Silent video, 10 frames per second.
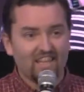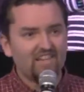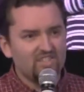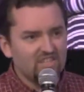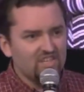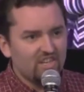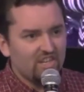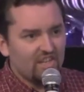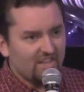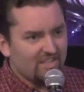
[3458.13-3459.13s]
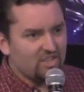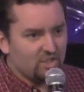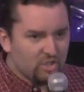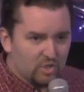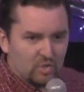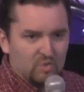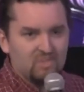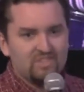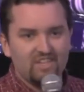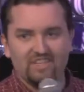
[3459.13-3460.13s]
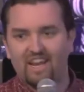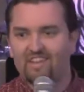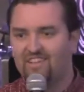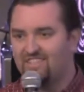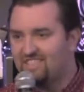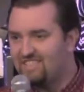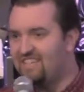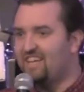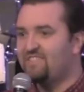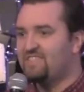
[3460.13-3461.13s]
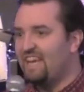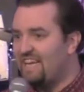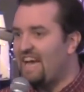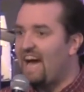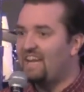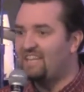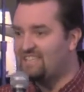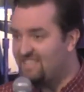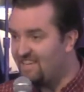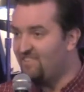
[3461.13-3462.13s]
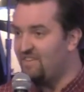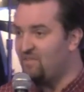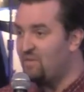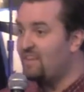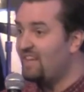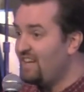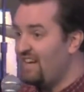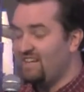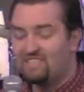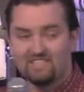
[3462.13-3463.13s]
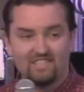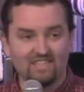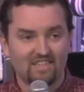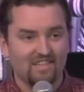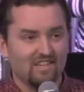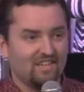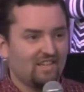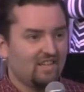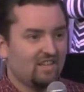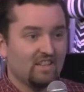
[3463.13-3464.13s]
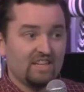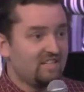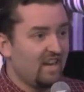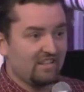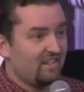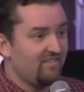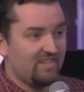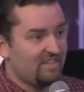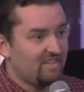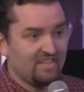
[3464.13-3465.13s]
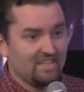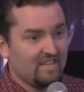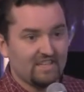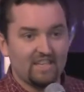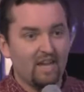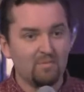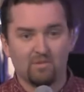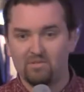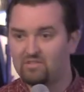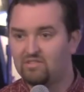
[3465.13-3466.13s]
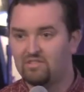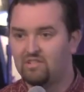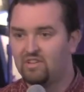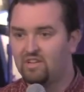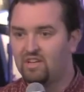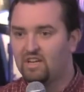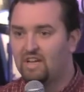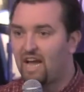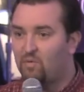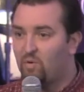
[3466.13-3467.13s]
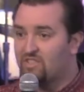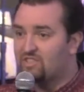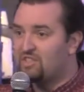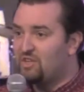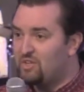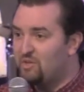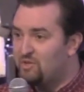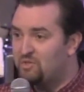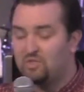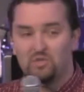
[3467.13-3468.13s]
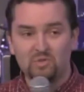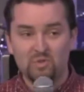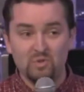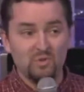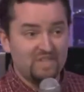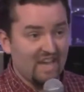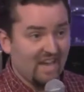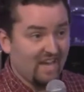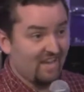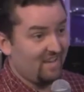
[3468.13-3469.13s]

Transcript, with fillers: Let's let's use the talents, these gifts that God has given within us. Let's not leave these things on the table. God wants to use you today.